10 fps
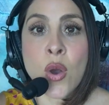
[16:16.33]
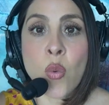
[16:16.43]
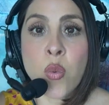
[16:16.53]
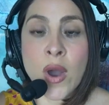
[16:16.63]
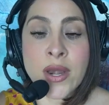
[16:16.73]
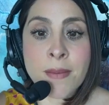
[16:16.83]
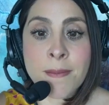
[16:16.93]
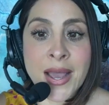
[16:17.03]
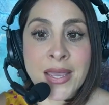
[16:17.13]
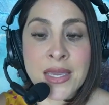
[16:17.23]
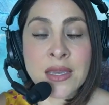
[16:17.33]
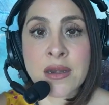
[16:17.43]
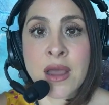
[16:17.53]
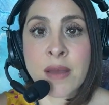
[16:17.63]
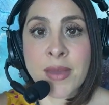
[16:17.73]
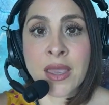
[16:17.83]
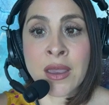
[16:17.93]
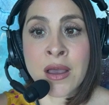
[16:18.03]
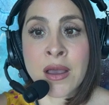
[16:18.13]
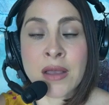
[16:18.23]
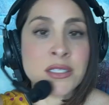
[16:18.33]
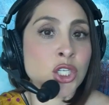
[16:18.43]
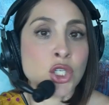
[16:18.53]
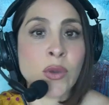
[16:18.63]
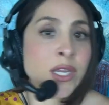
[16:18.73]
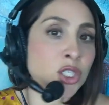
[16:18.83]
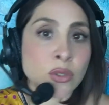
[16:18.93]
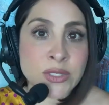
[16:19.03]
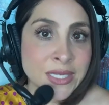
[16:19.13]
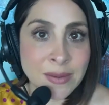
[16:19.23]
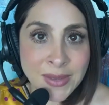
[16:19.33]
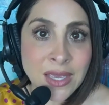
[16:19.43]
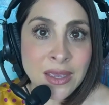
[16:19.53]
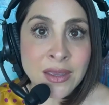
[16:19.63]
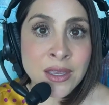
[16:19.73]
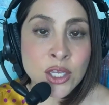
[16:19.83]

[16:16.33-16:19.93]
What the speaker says: what my economic situation was going to be.